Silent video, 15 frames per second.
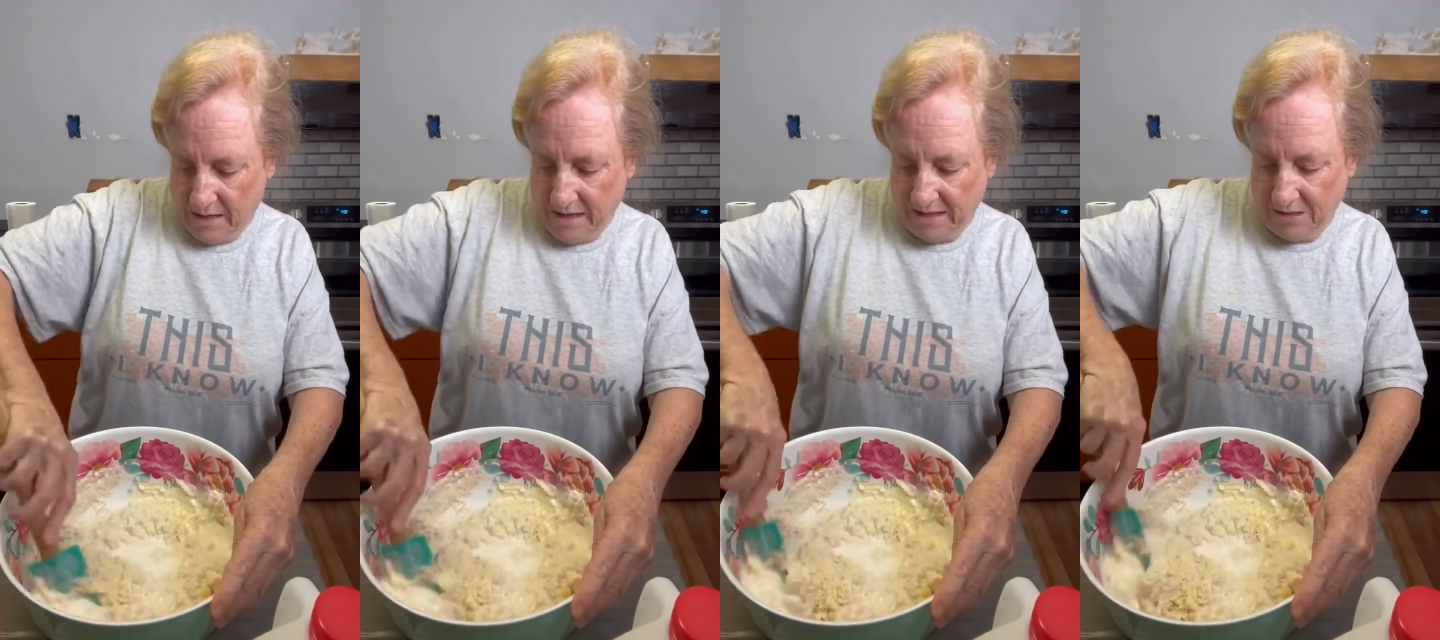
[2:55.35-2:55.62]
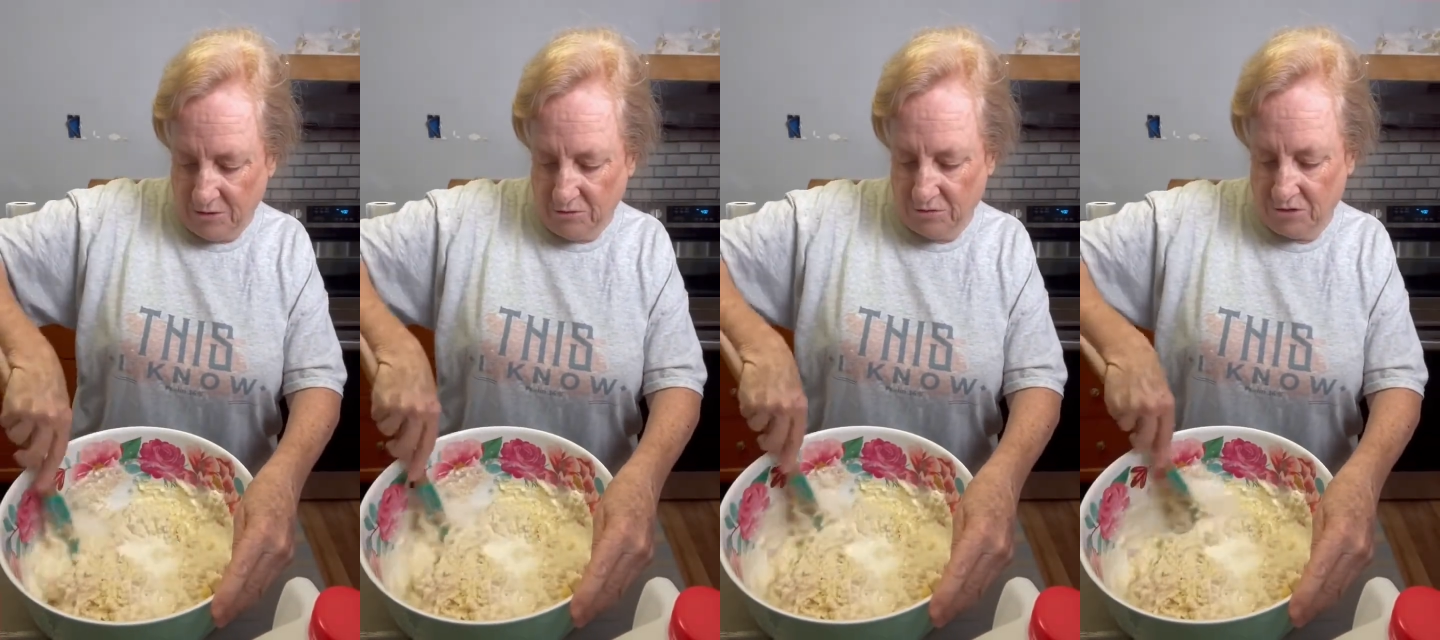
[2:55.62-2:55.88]
I
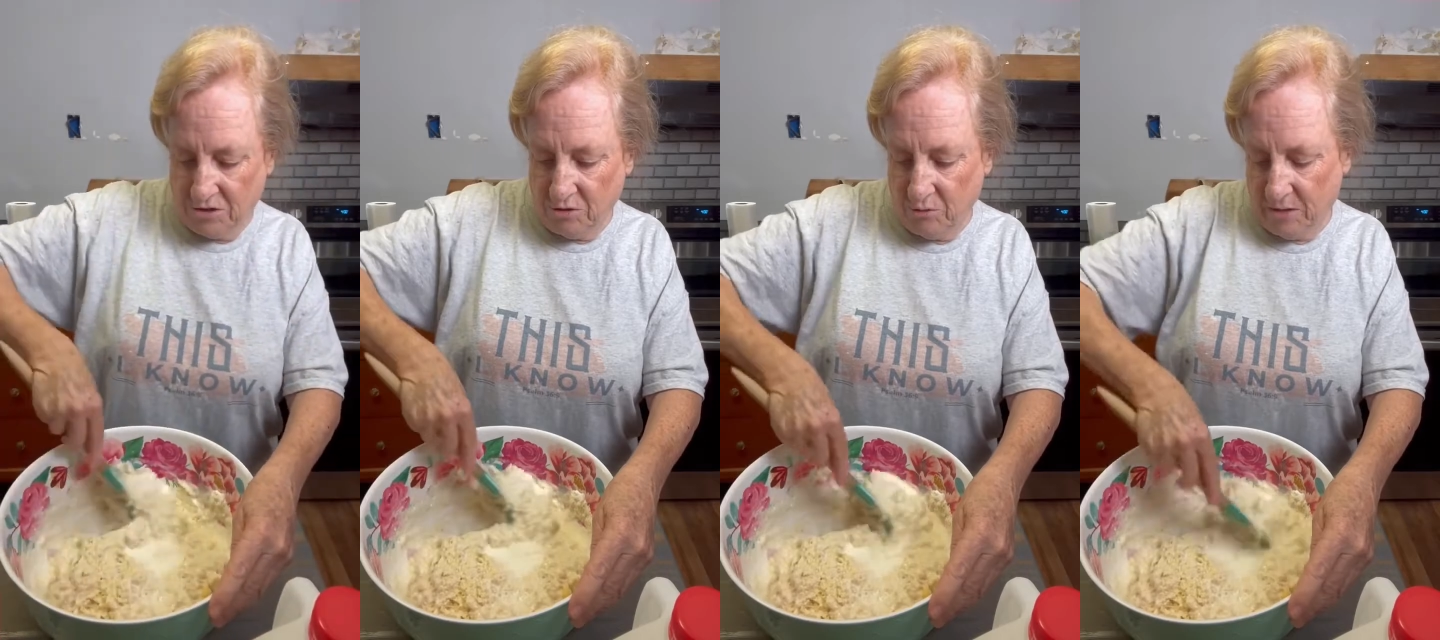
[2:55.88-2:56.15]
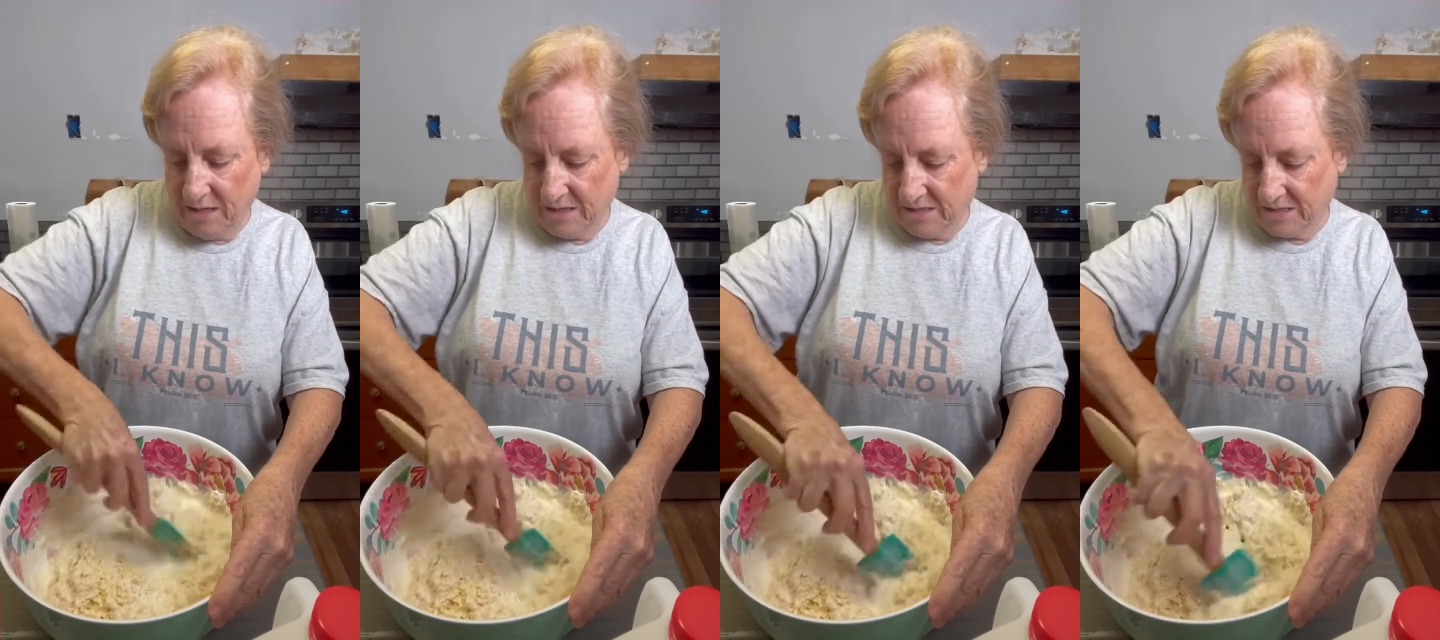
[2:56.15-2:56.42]
used 2
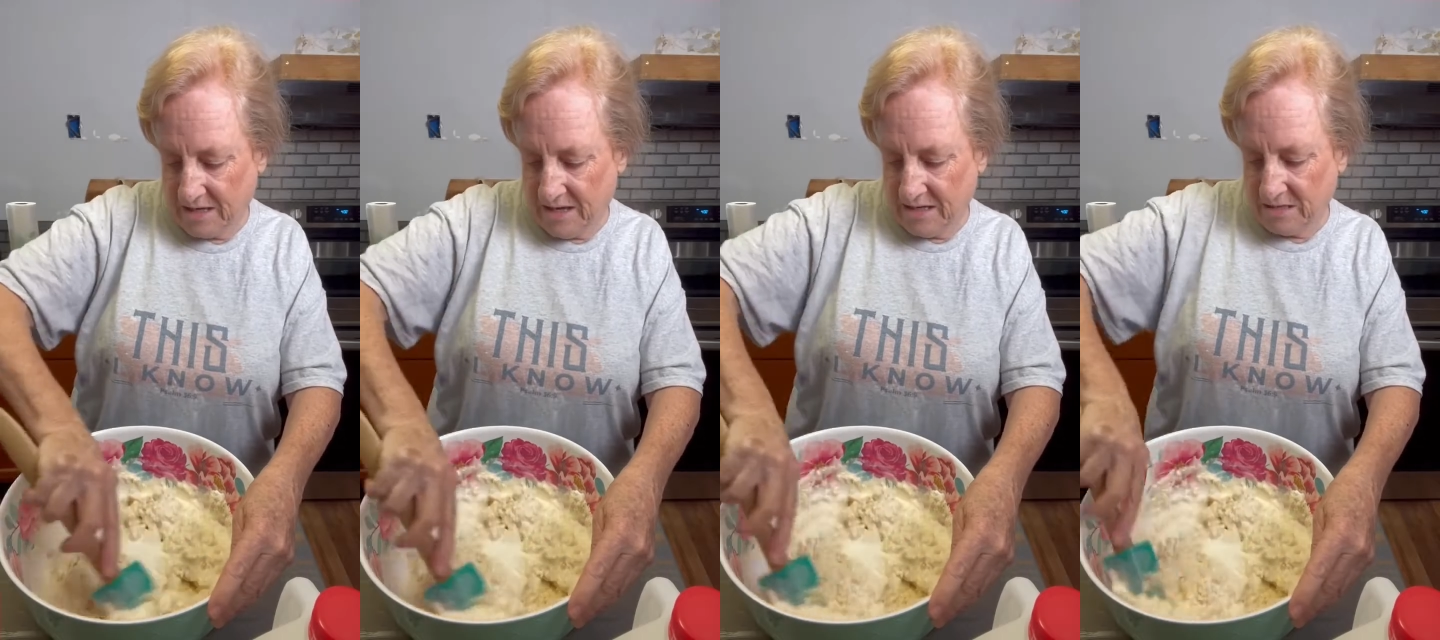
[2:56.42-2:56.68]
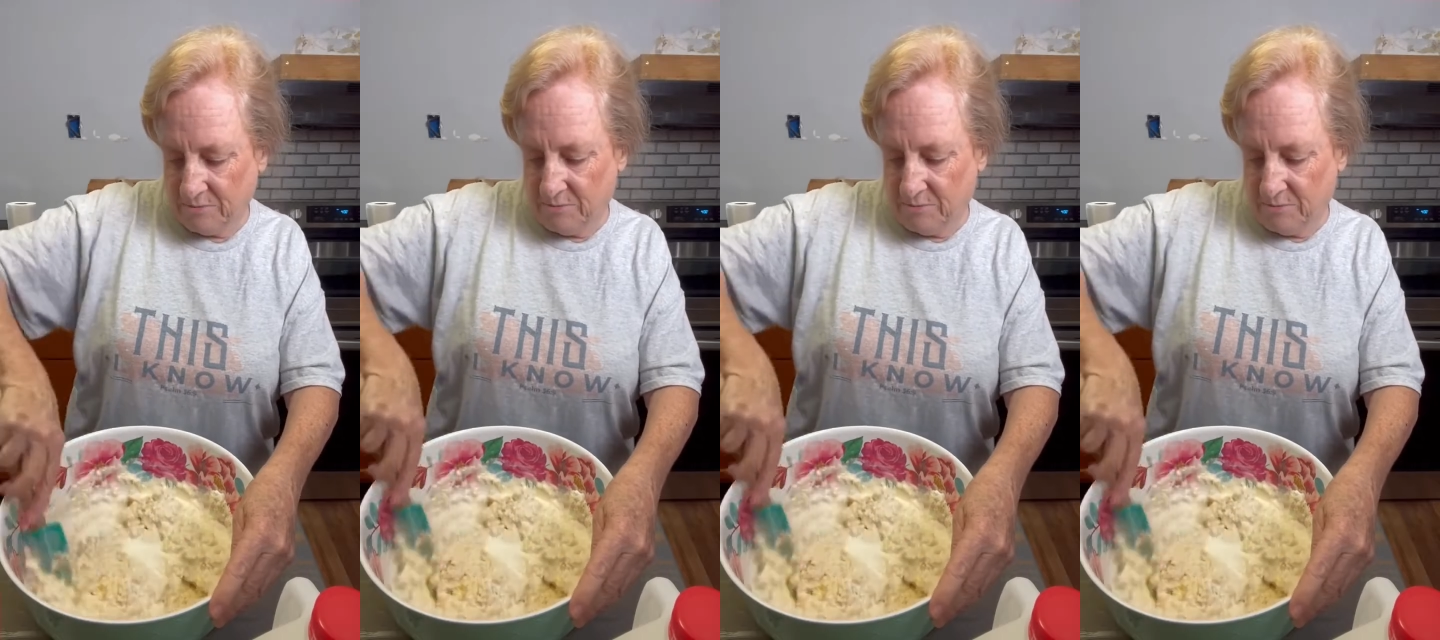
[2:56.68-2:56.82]
eggs, guys,